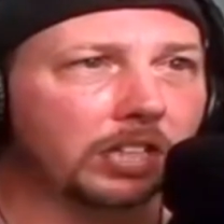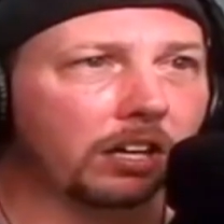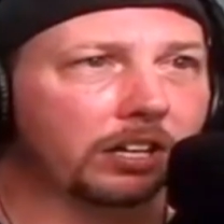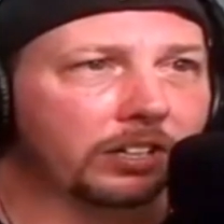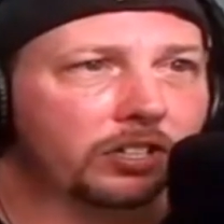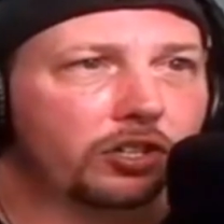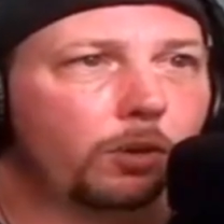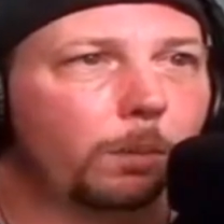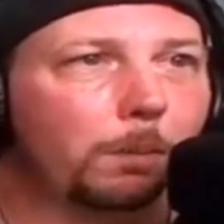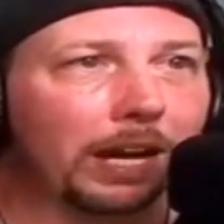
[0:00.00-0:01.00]
talking
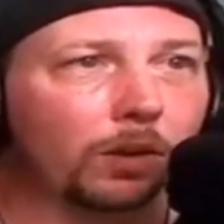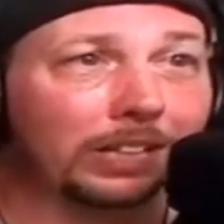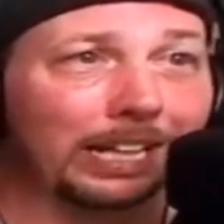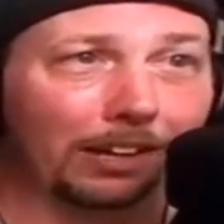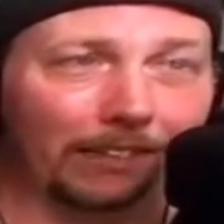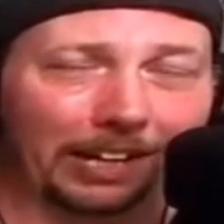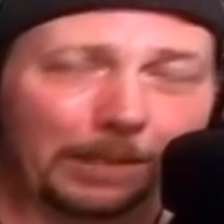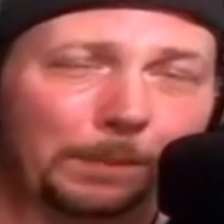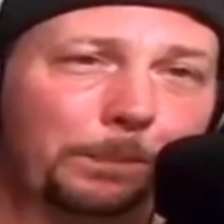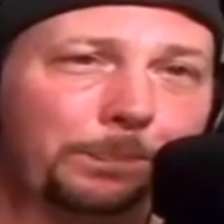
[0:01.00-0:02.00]
to Michael
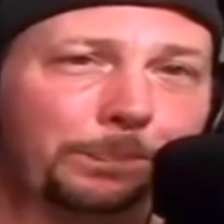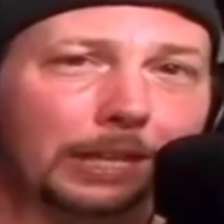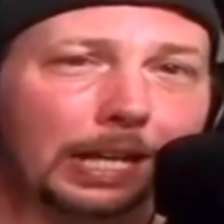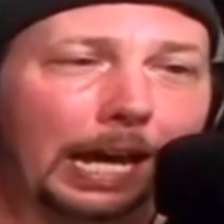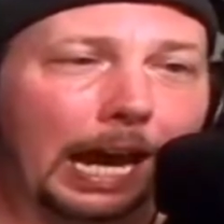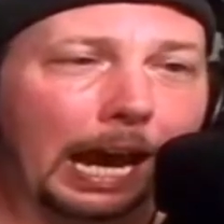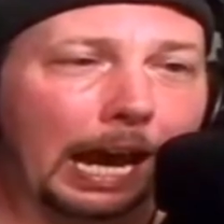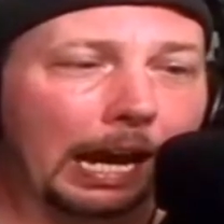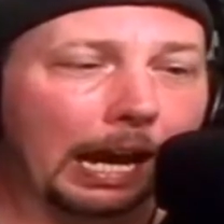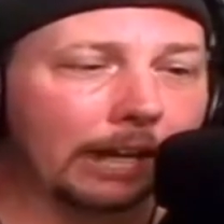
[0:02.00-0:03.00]
Neary
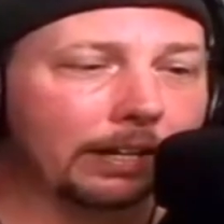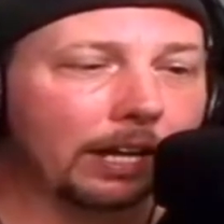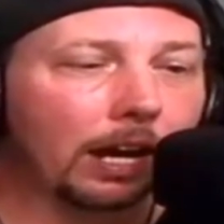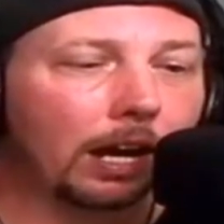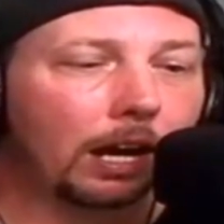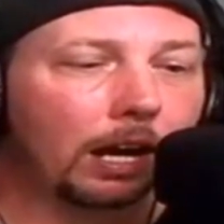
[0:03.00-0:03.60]
and